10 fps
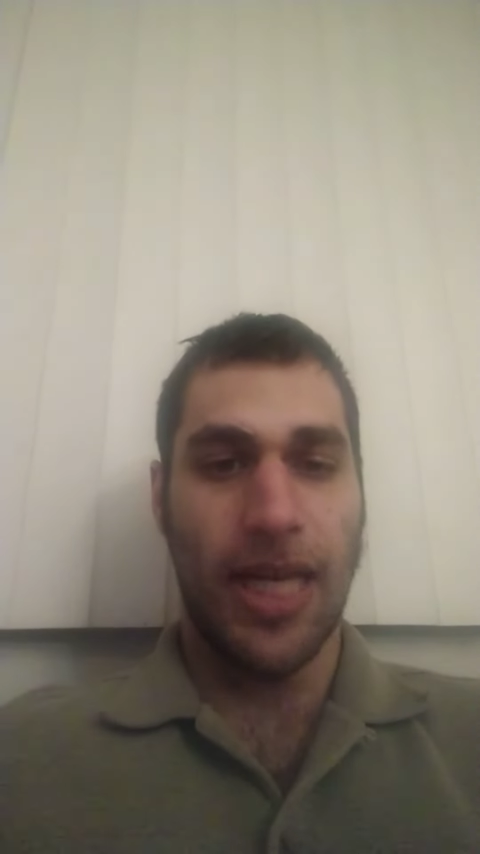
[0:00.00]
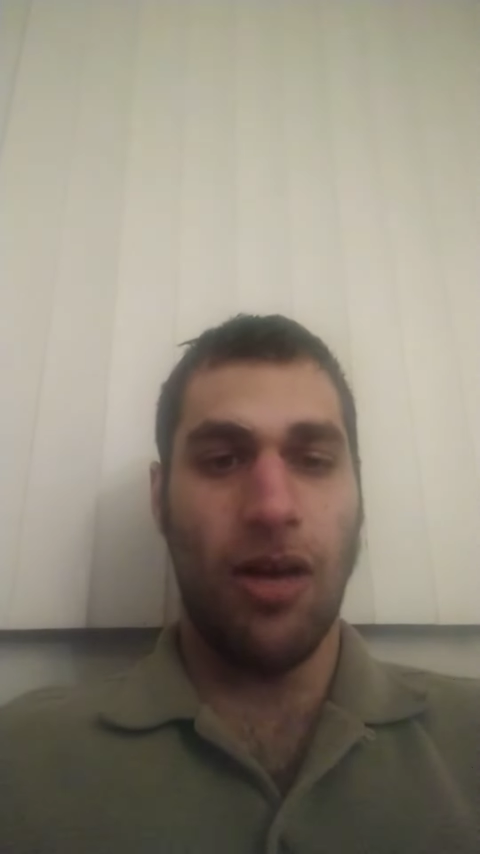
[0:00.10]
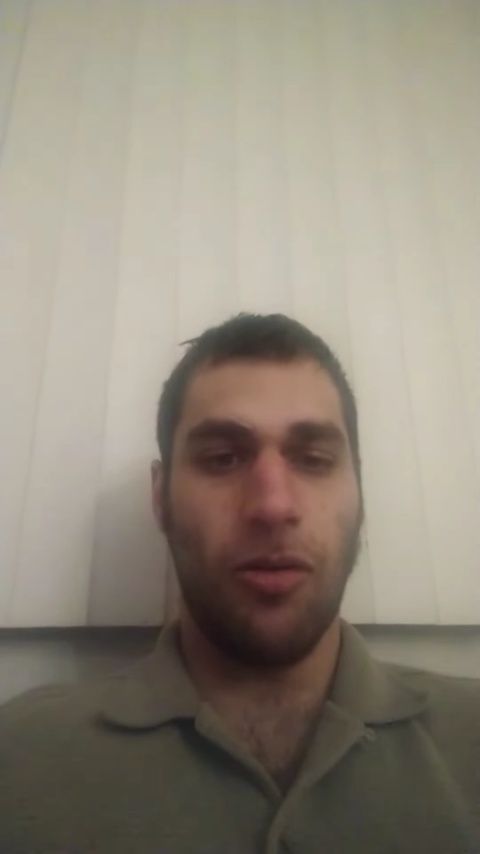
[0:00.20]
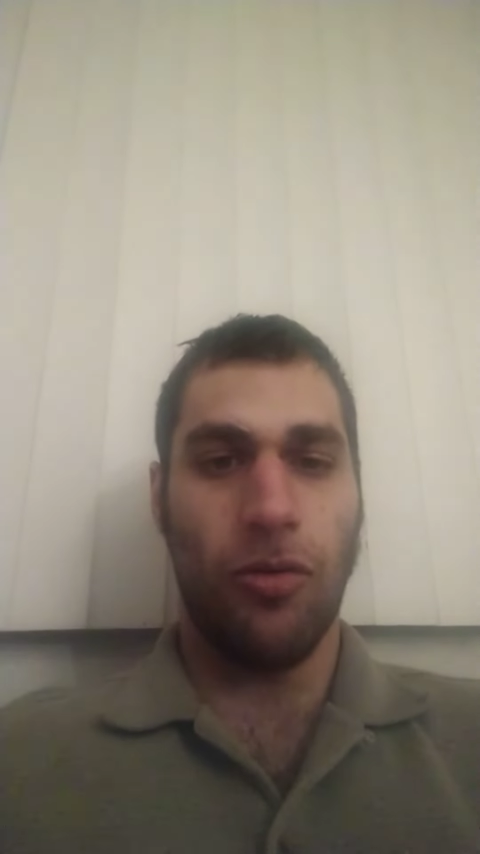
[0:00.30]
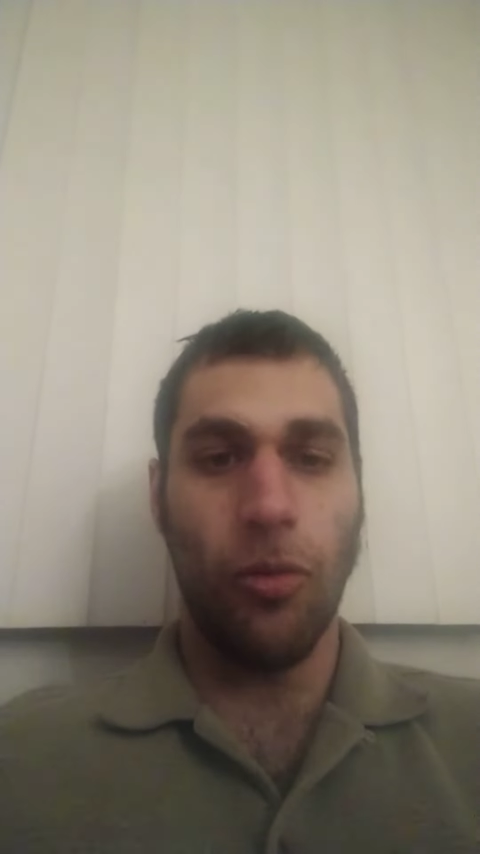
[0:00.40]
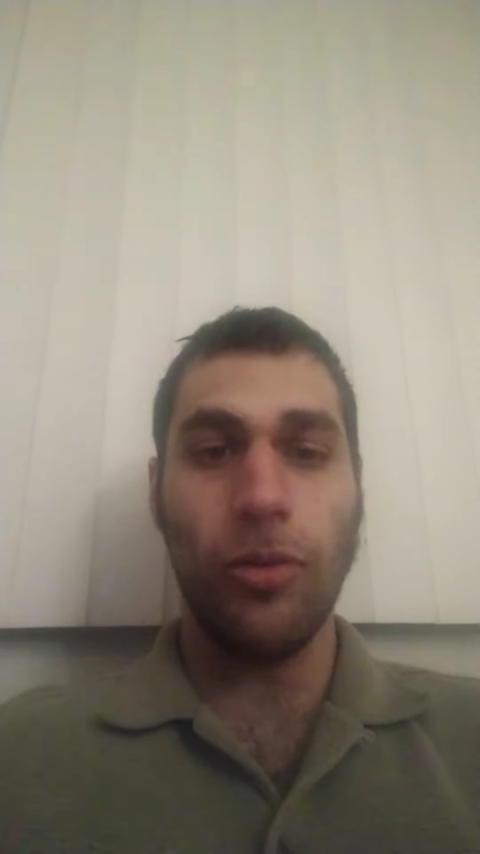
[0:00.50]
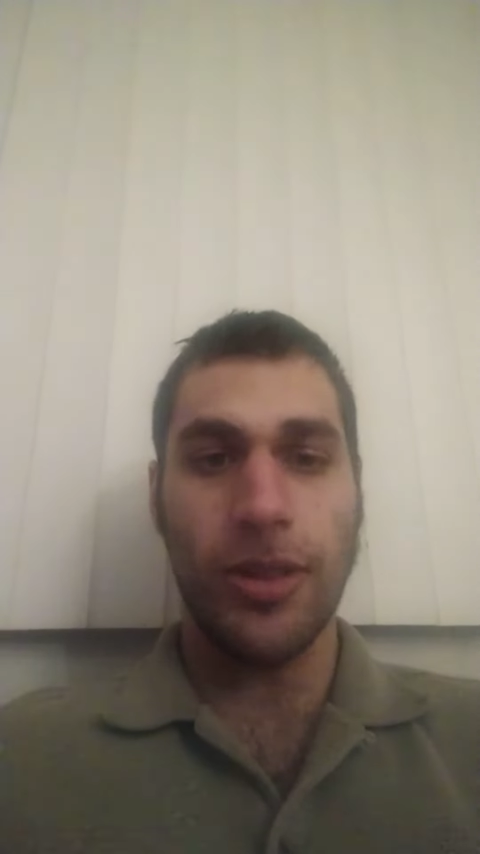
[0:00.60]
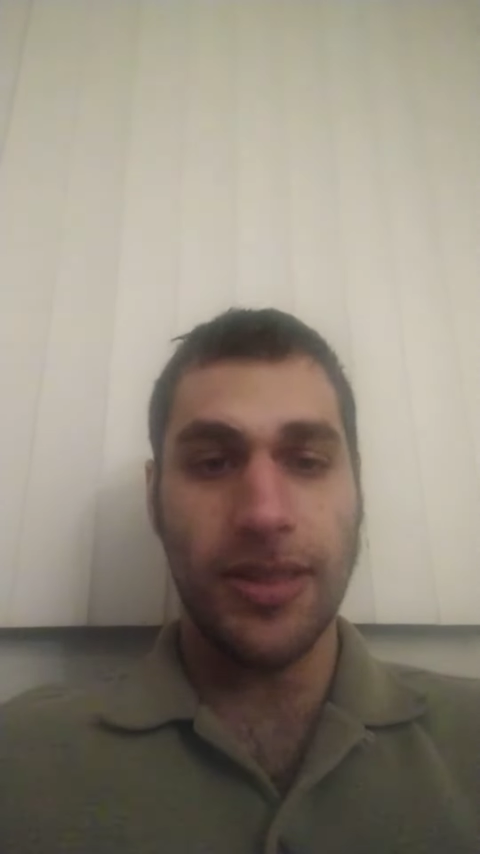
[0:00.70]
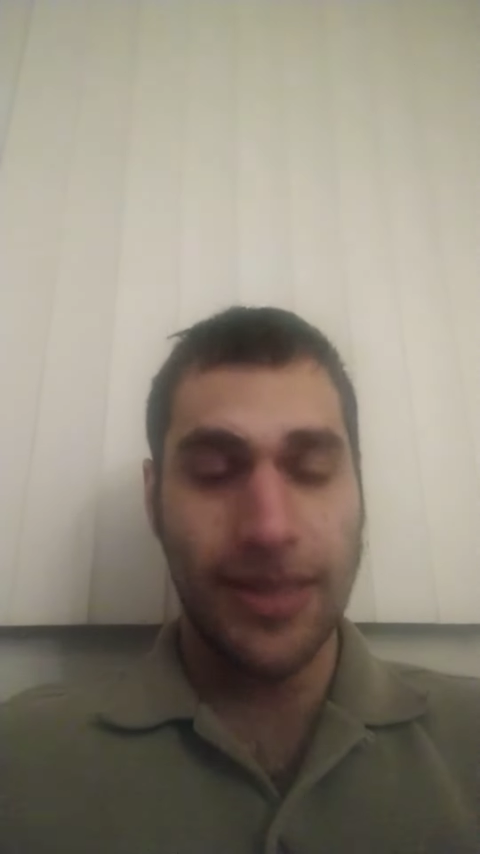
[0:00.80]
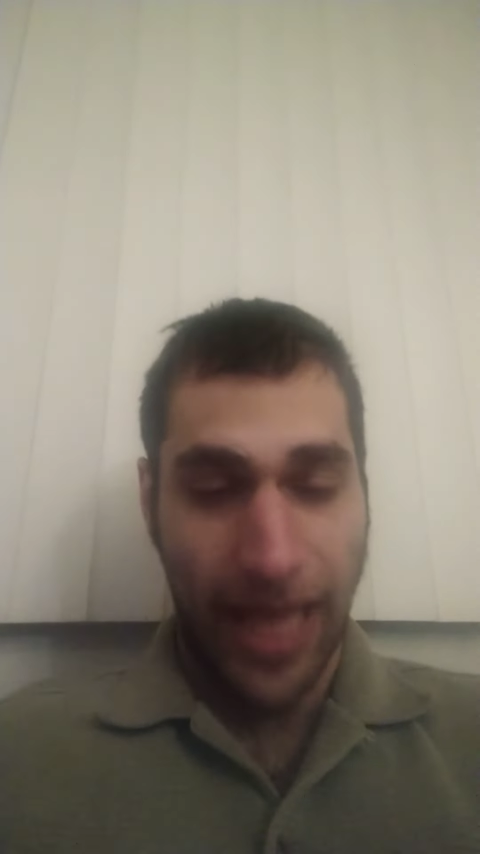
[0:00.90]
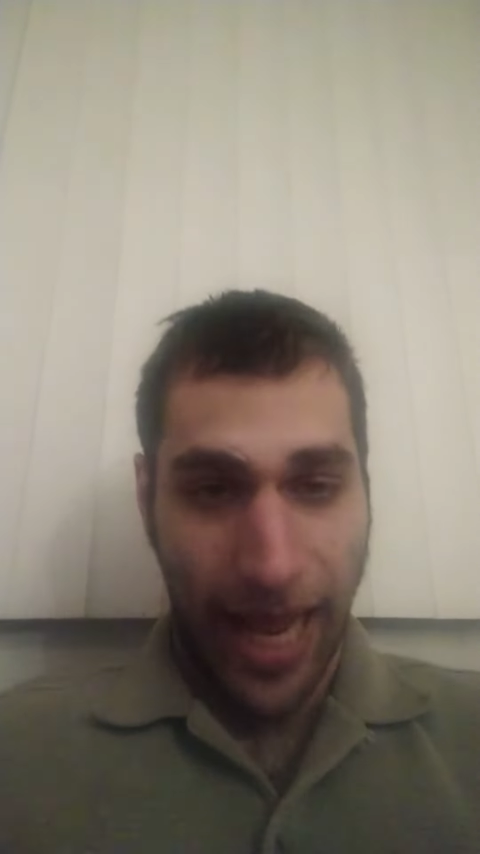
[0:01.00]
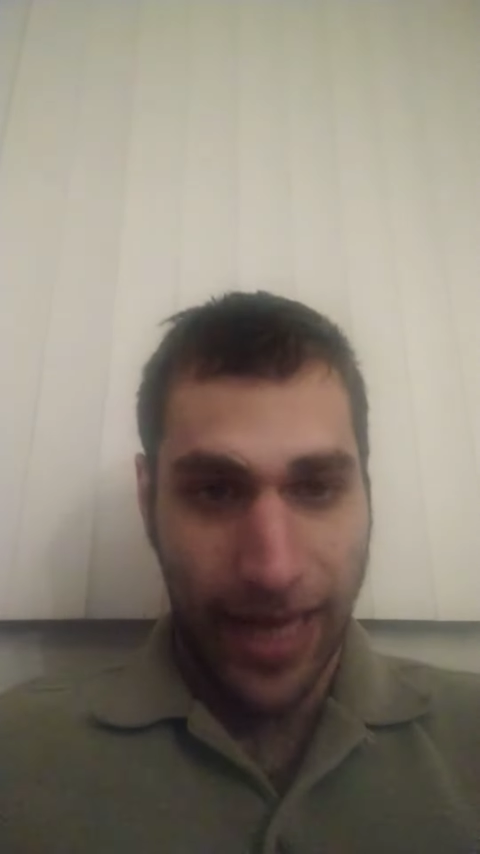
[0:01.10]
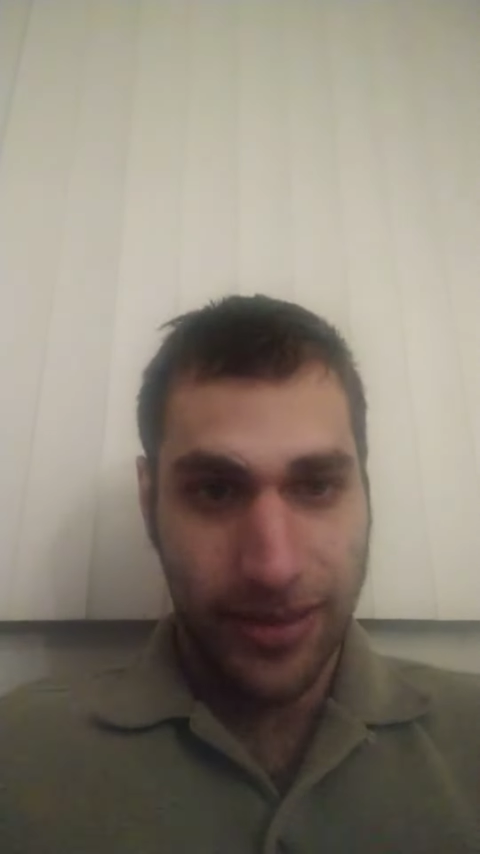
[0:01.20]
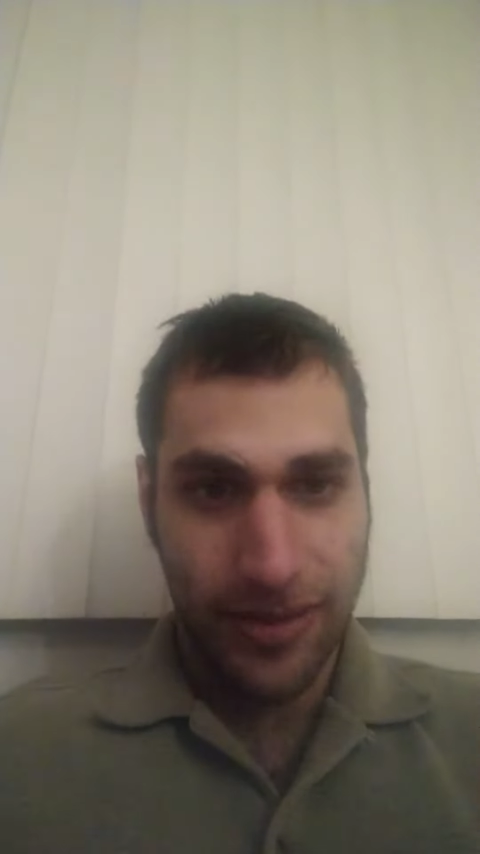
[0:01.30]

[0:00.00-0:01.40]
How cool is that?